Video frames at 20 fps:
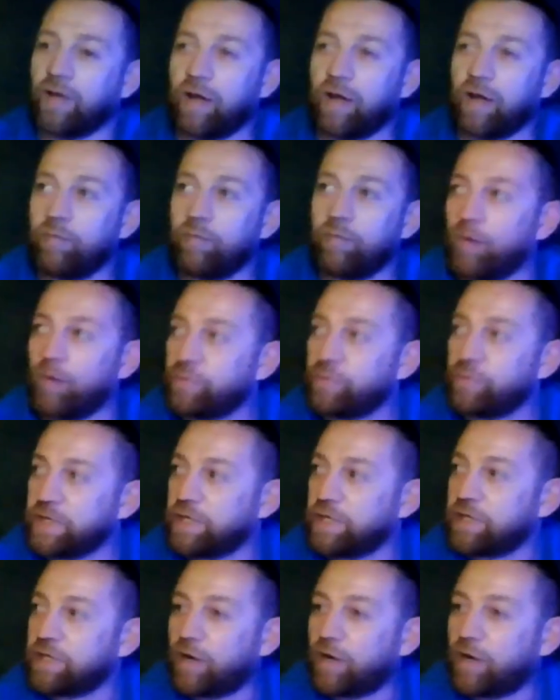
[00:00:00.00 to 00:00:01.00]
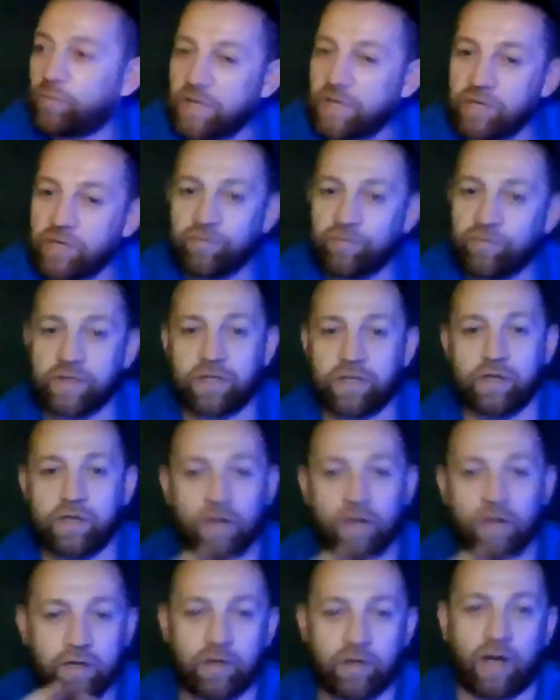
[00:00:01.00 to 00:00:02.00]
I'm really
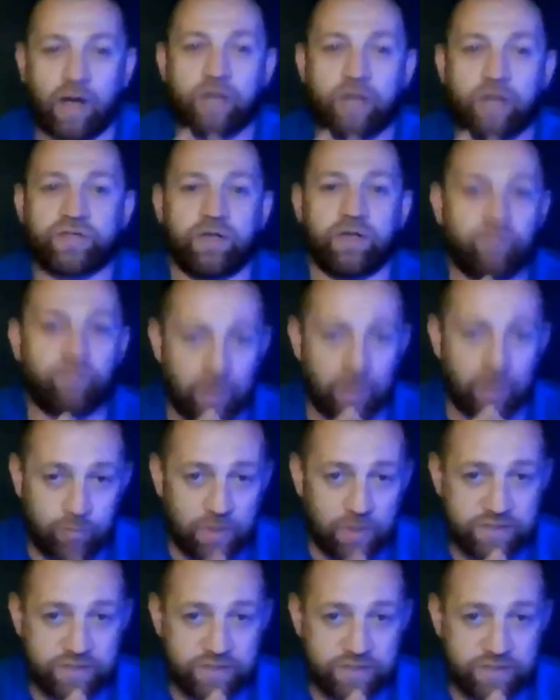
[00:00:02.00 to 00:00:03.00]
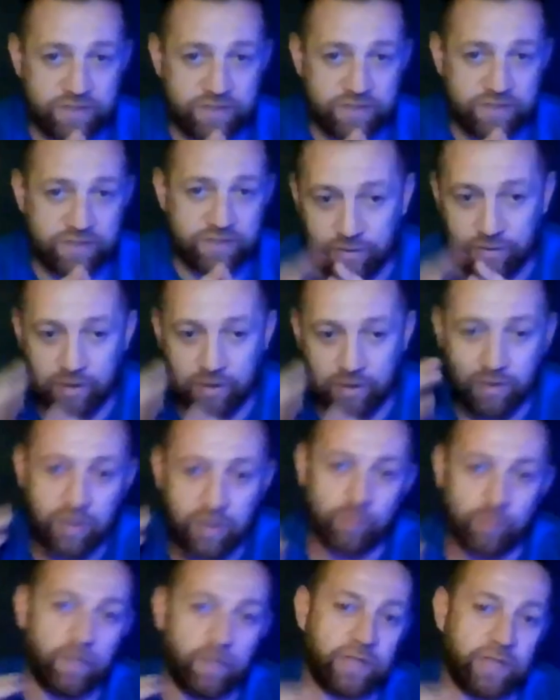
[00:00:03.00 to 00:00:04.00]
thinking I actually find myself after
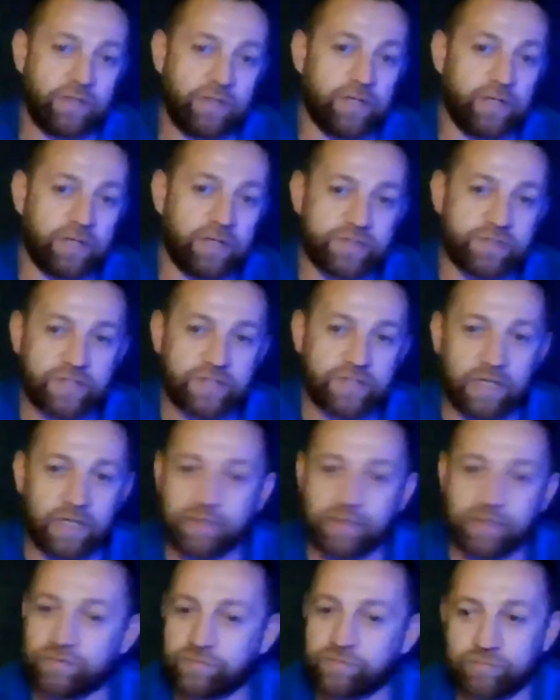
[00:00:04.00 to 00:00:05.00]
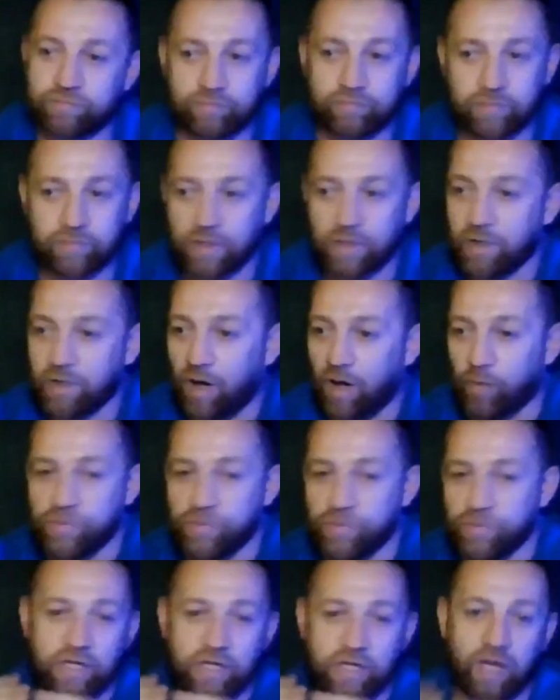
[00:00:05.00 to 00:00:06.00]
many years, and I'm
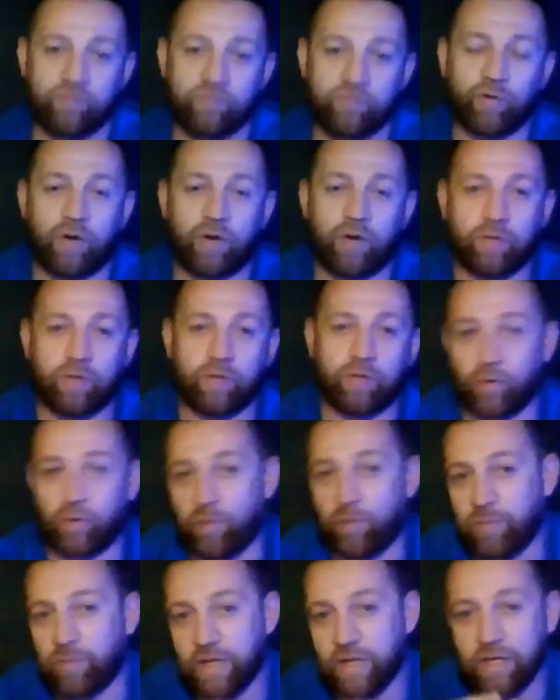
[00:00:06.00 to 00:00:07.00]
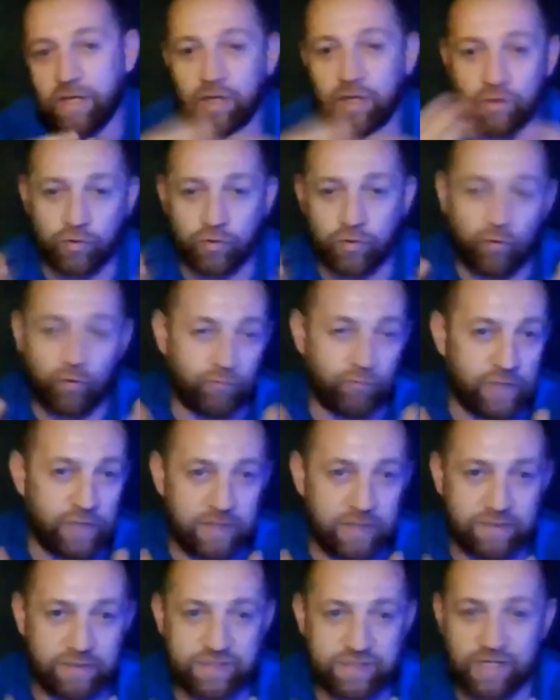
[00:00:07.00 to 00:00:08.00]
wishing everyone, probably you're all
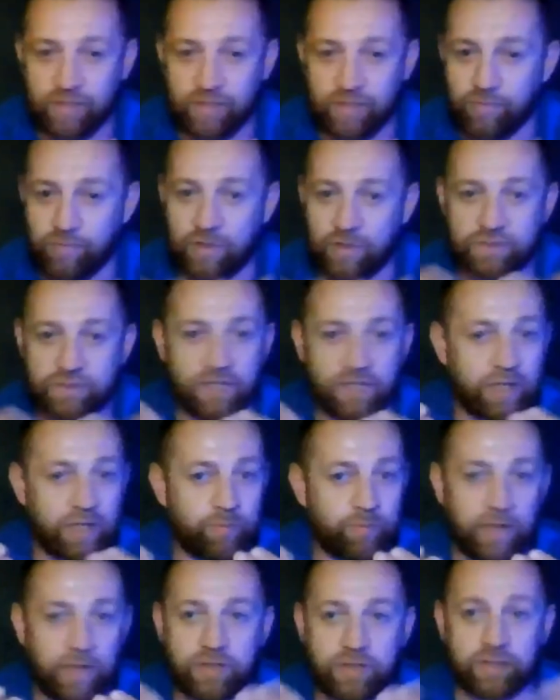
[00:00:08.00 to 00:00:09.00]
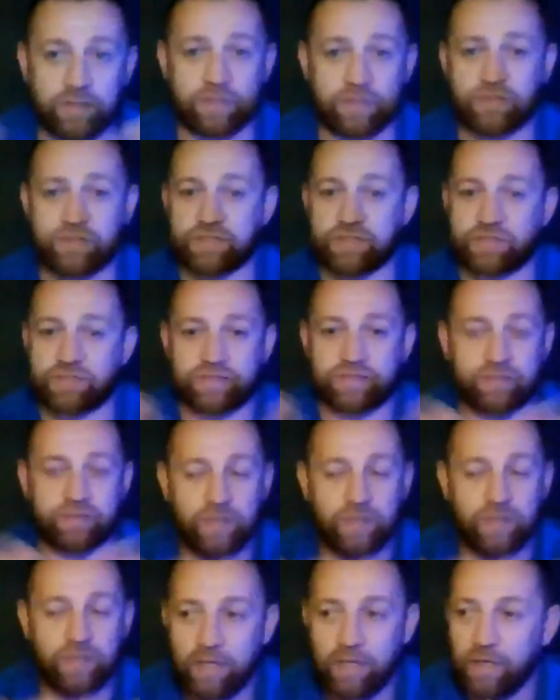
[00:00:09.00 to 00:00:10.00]
feeling the same, because light painting is
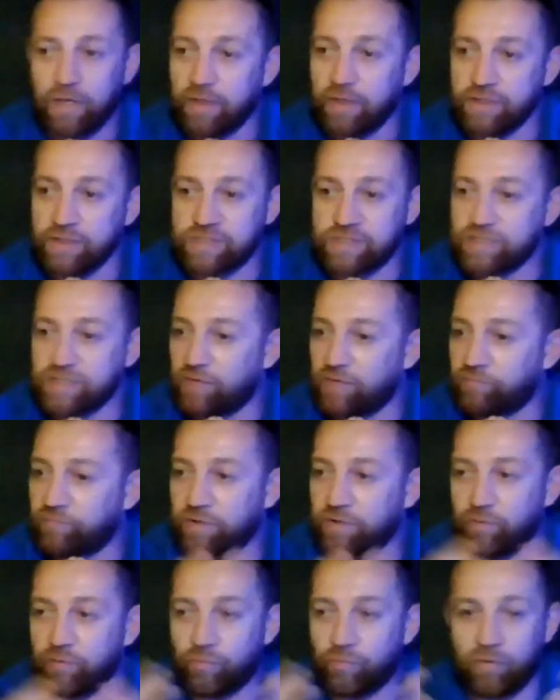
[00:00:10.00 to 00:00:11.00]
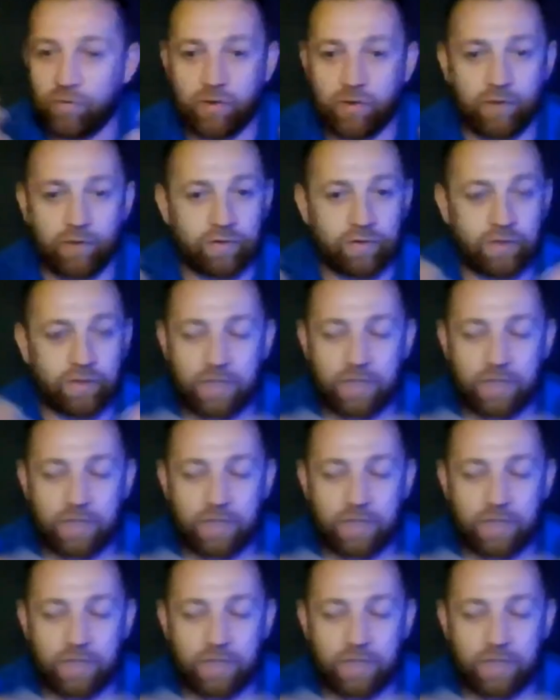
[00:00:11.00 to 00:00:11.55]
something where